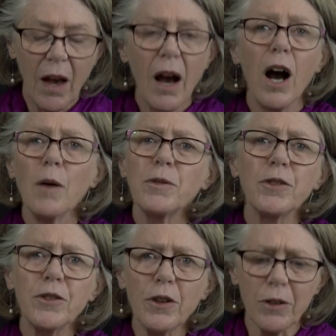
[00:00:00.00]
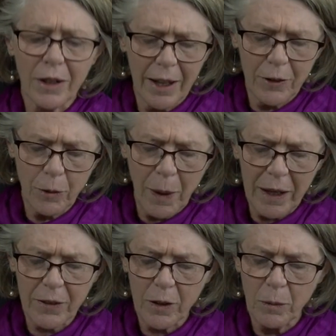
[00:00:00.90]
"I'm so glad you're back,"
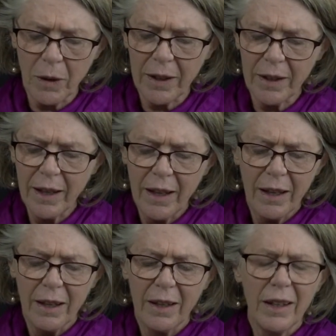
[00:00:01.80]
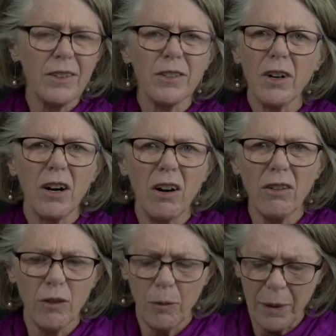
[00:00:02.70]
said Molly. "It's
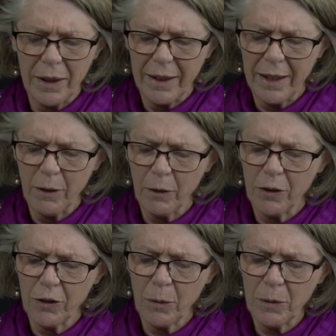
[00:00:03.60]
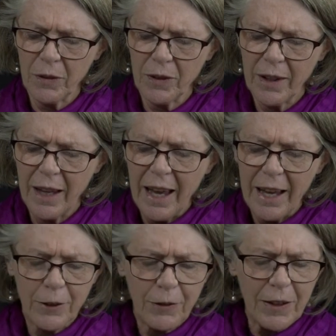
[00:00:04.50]
horrid being here with Thomas.
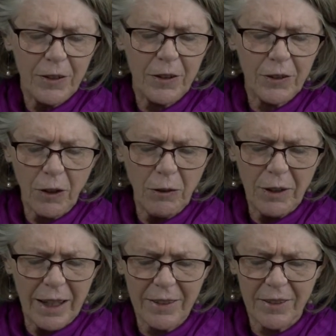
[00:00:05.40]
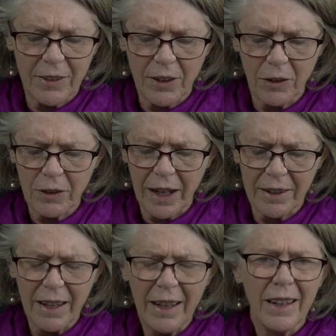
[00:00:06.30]
His face is so nasty to look at.
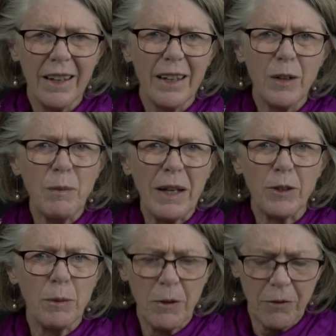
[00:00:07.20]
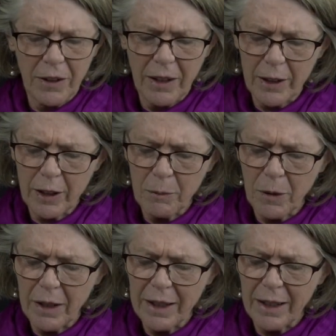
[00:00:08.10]
It makes me feel like
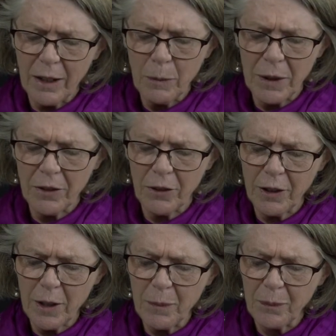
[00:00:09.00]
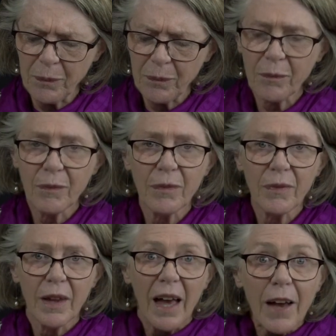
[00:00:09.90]
I'm in a dream.
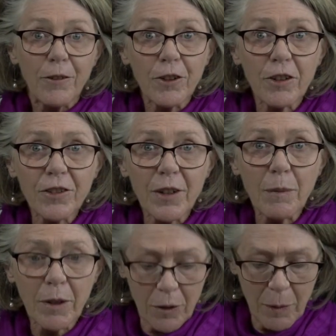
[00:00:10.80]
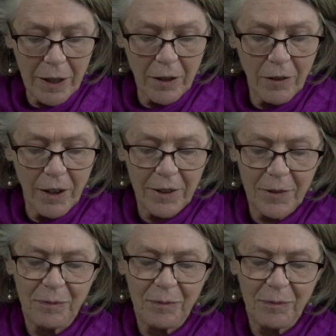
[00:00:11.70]
Have you got something to make it right?"